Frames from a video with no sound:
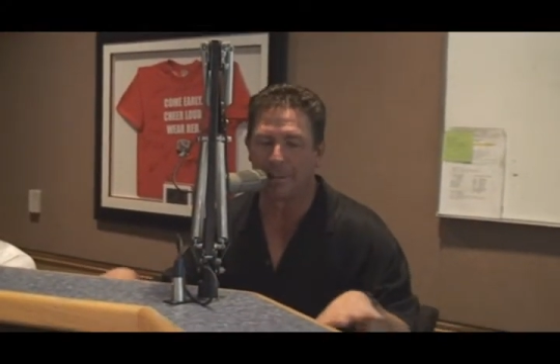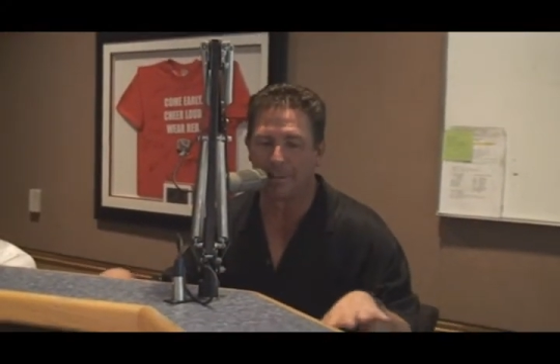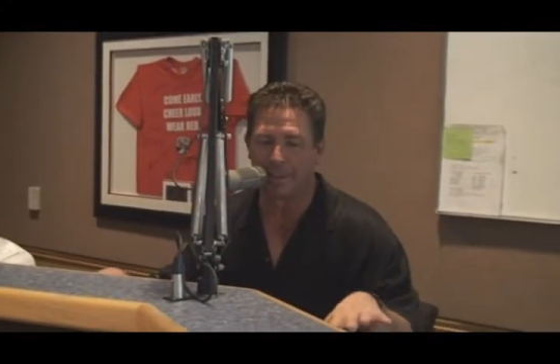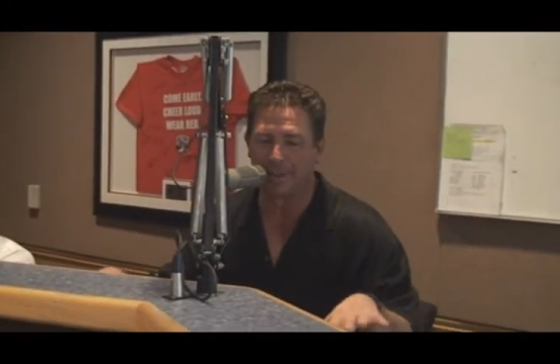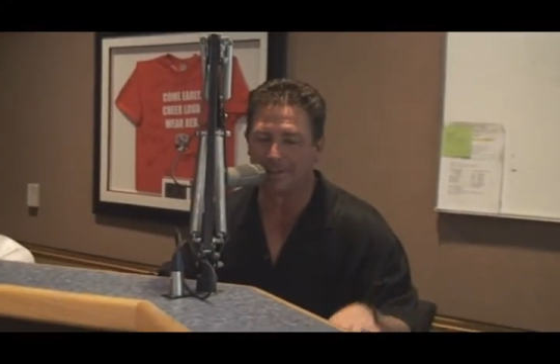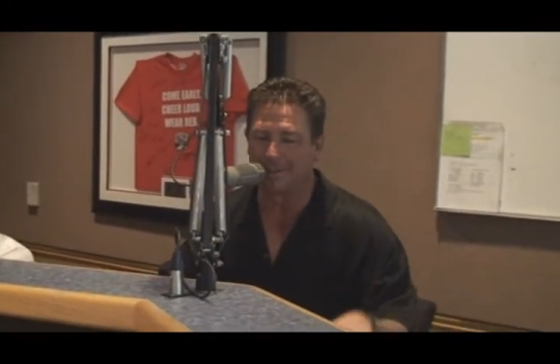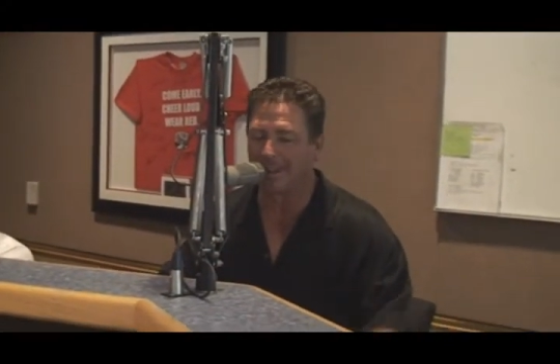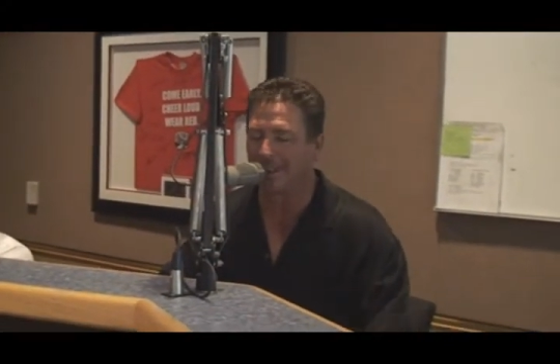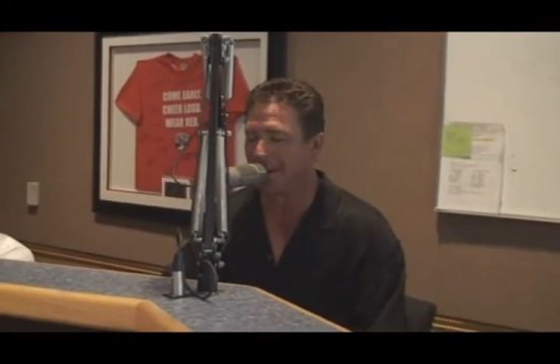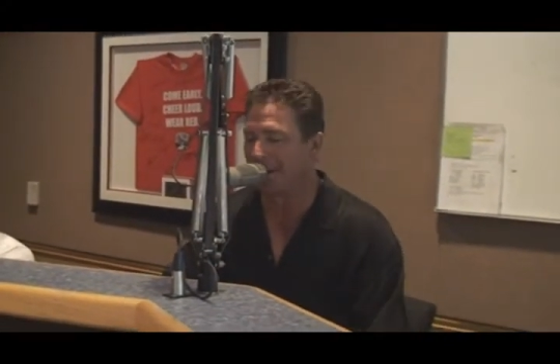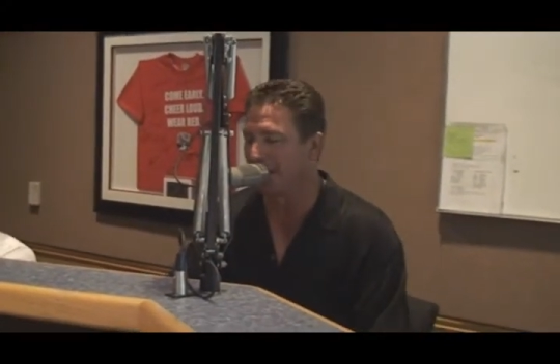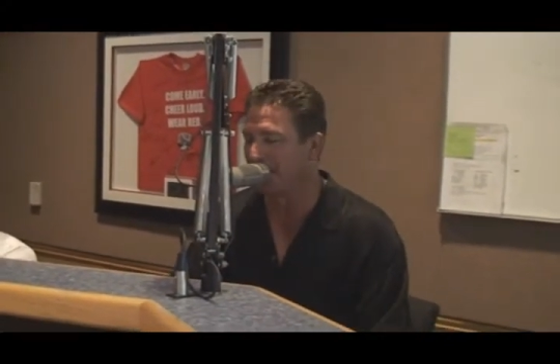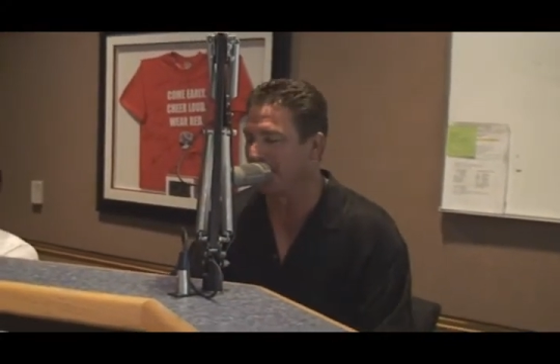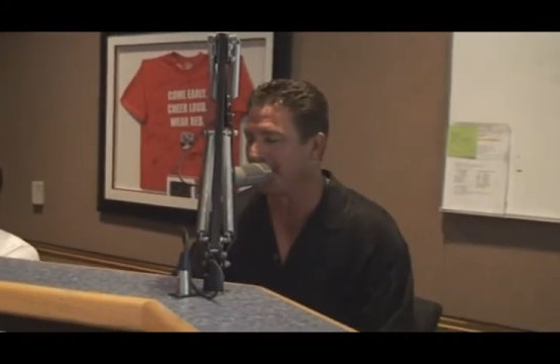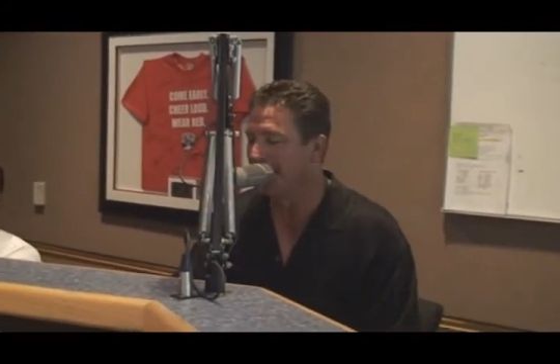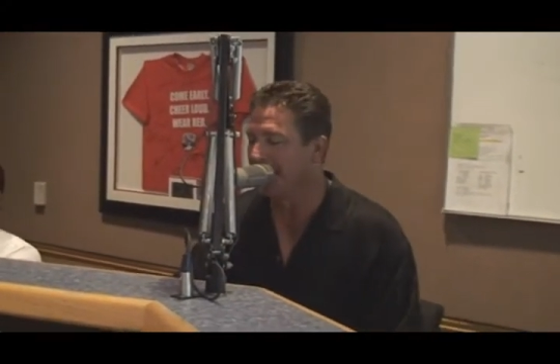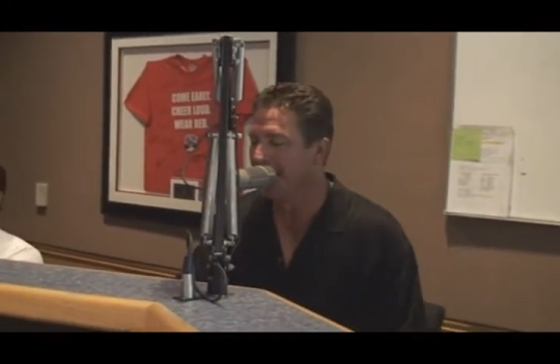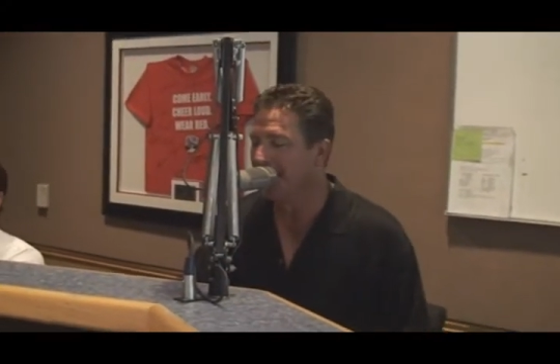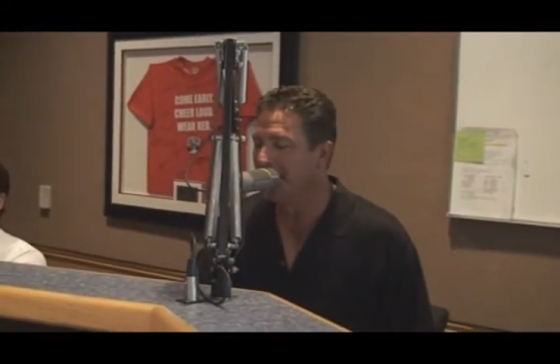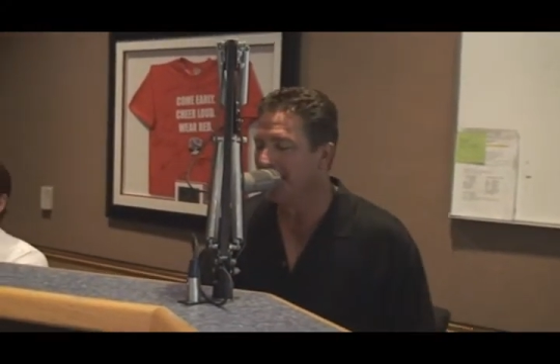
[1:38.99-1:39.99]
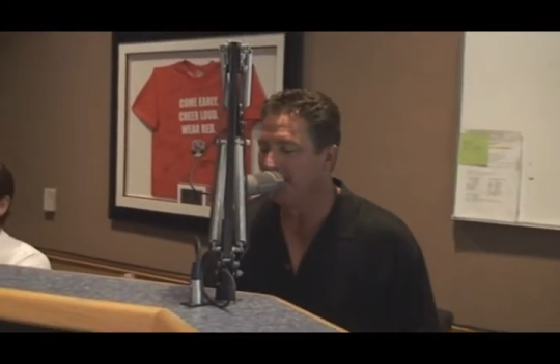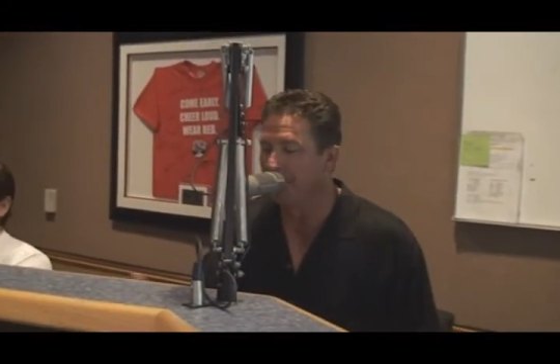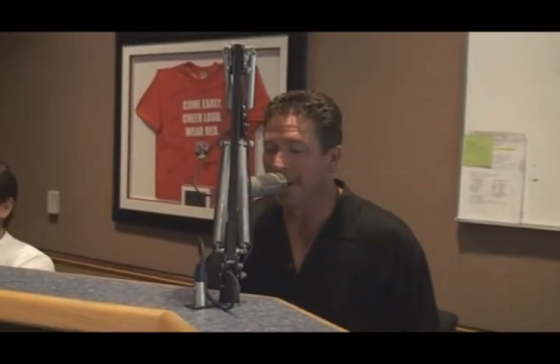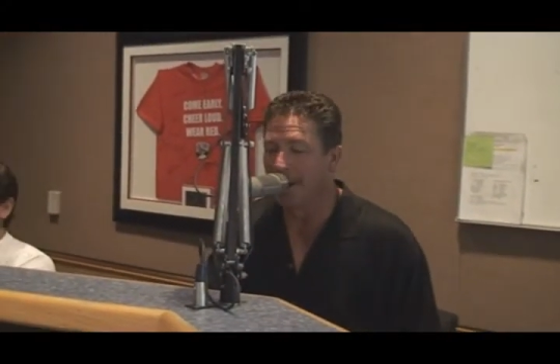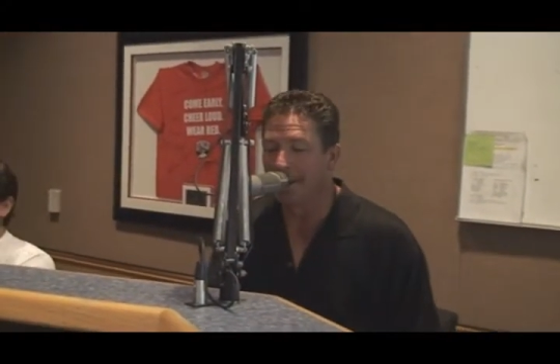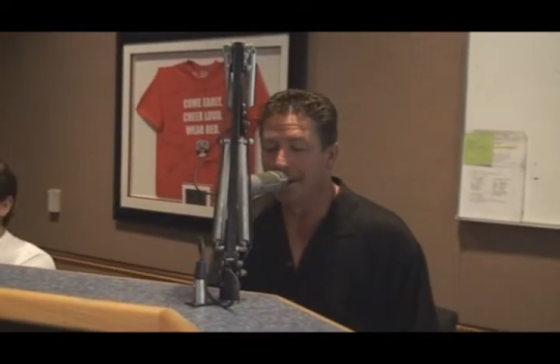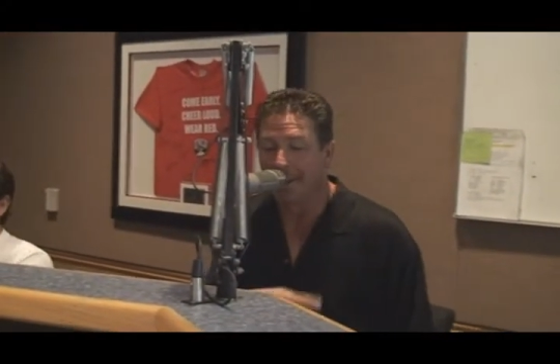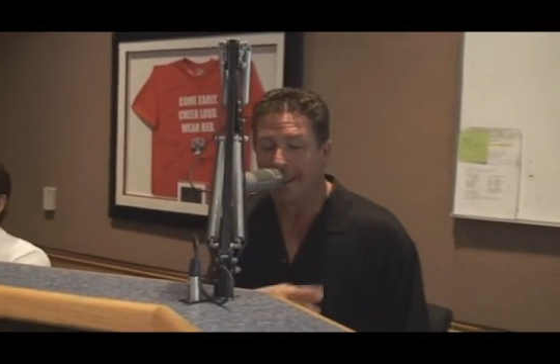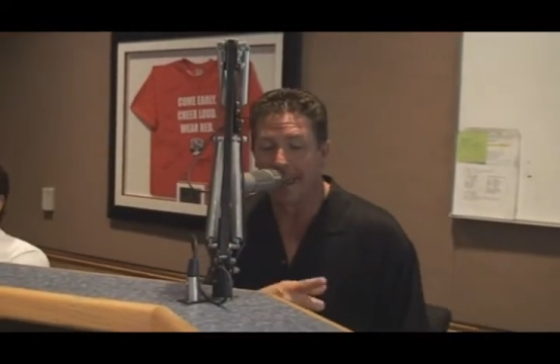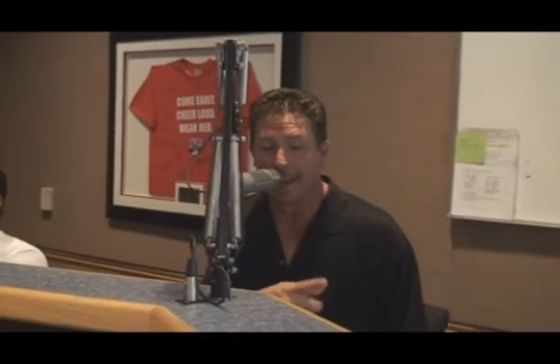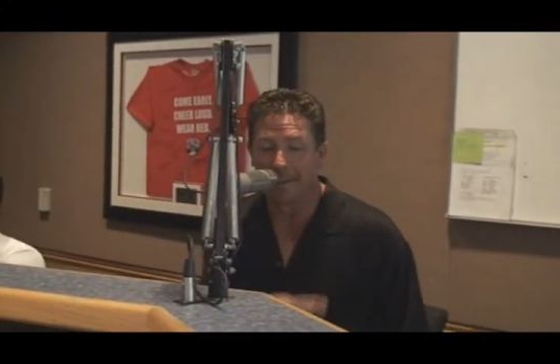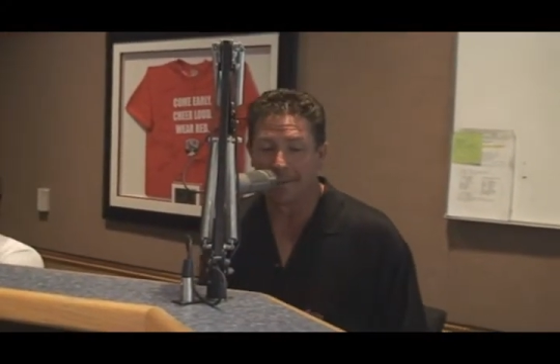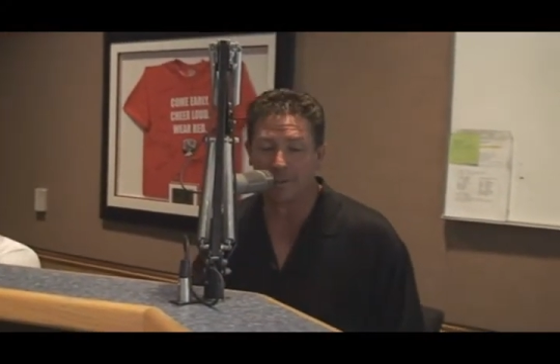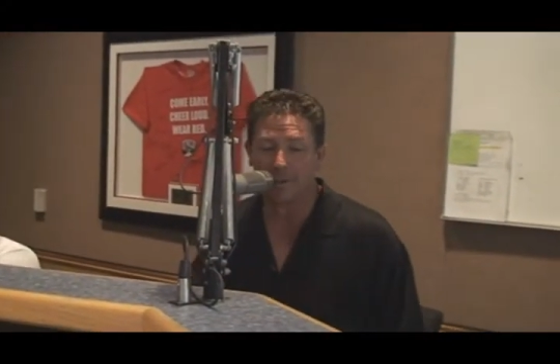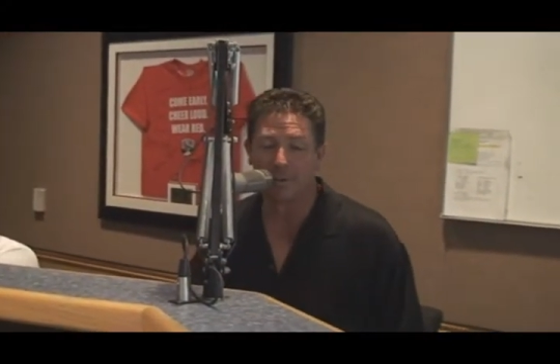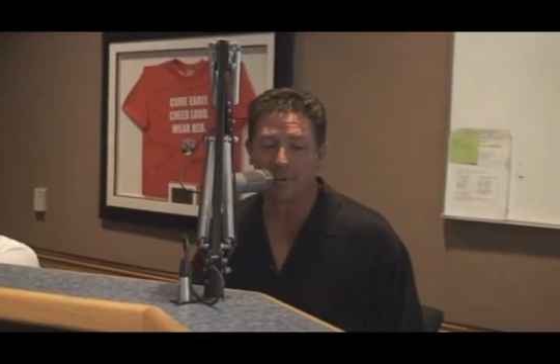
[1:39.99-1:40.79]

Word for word: I'm not telling anybody. But yeah,